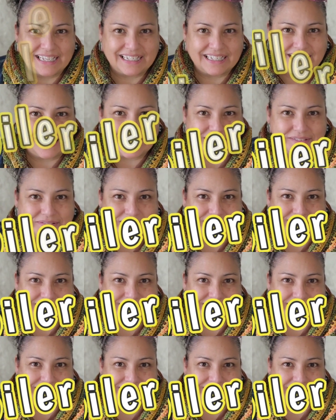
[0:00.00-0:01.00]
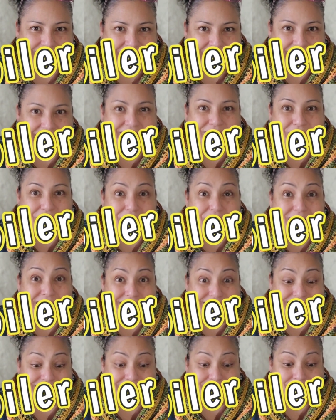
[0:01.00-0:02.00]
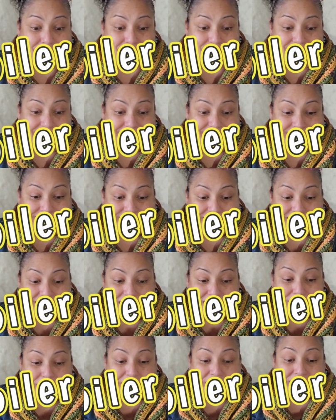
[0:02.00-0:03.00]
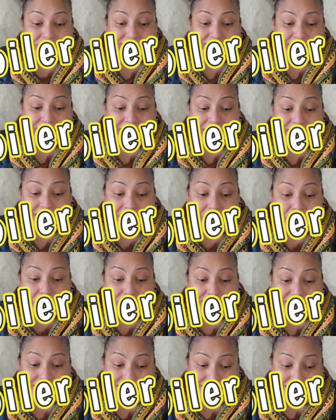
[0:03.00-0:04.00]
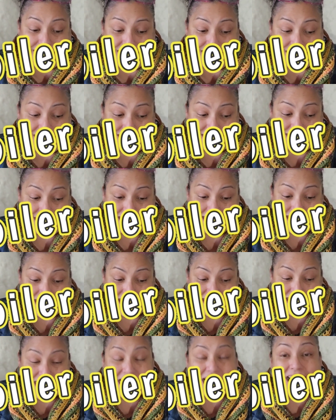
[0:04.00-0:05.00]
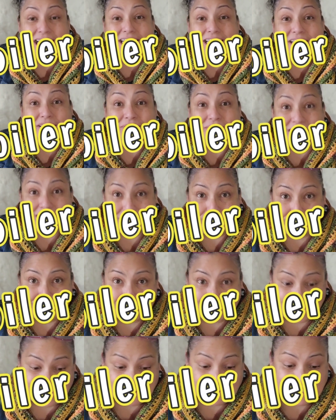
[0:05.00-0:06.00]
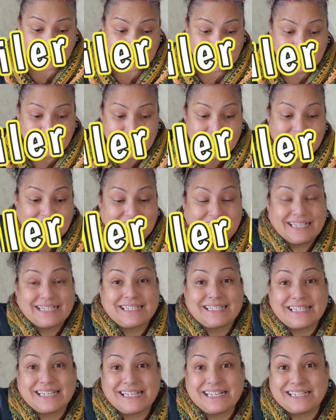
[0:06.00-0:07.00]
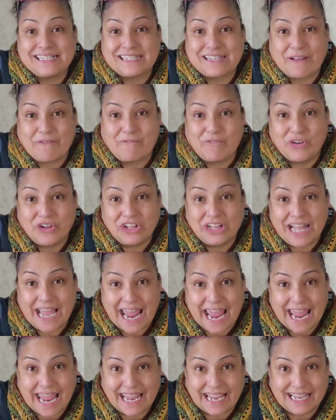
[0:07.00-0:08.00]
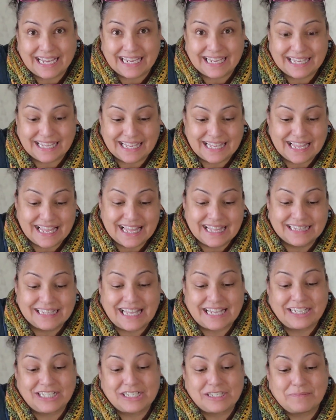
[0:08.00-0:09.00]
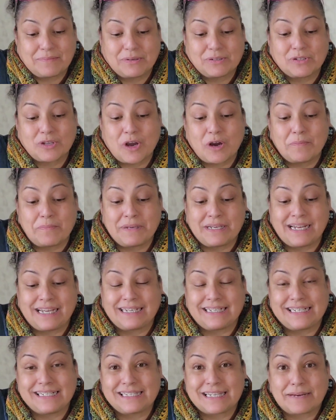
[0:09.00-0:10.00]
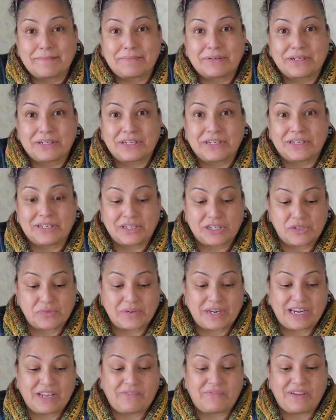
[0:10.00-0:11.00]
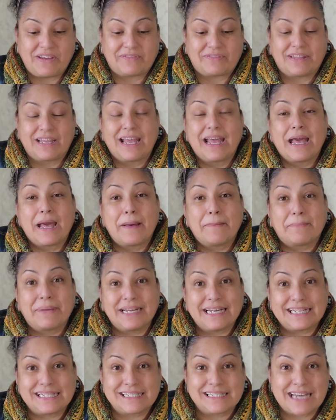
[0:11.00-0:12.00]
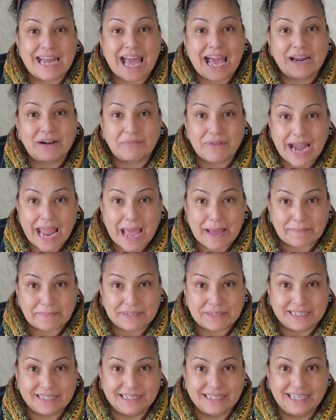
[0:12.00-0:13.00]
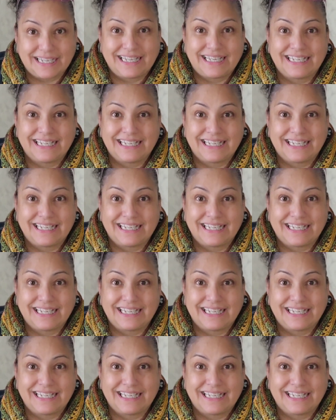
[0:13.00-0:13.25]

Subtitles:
You guys want to see it? I hear we want to see. I'm hearing a lot of I want to sees. You know what? I'm going to show it. This is a full hank that you're supposed to open on December 25th, but it's not wrapped.